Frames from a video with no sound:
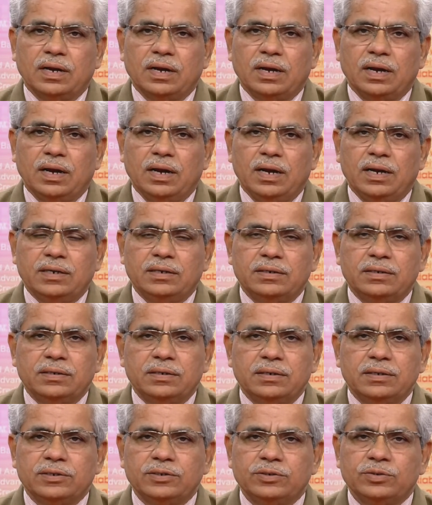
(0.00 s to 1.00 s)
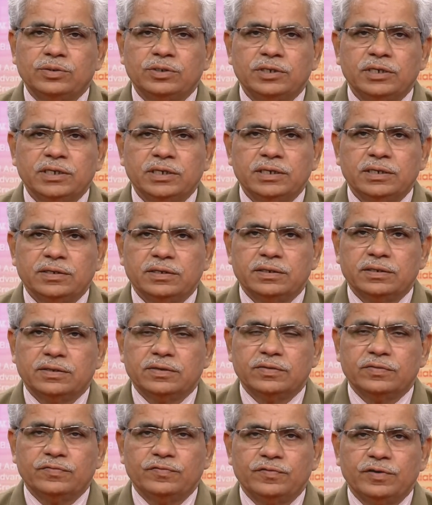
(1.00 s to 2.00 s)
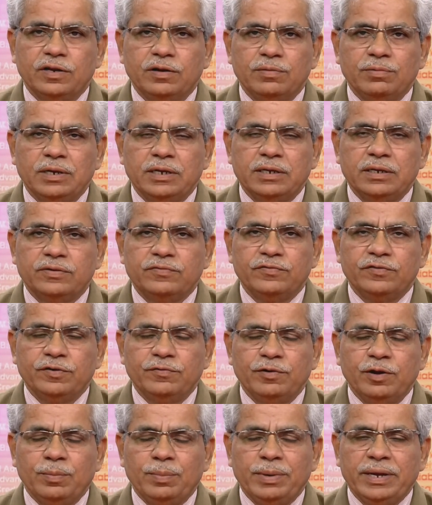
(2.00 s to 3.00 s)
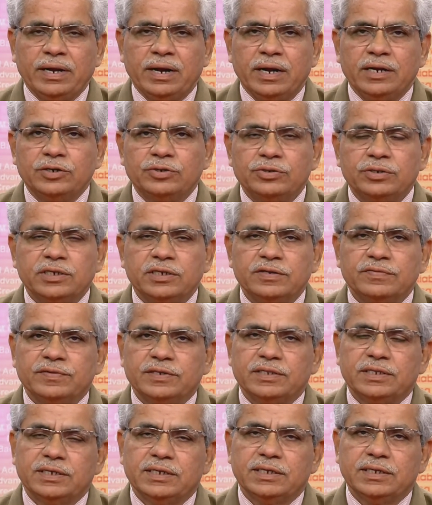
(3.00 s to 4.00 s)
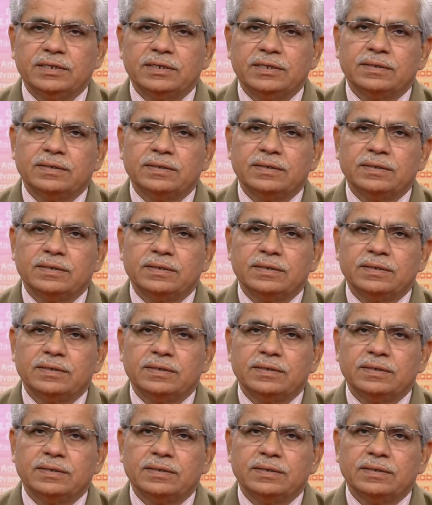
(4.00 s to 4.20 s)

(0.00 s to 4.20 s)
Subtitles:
and today we will be continuing with the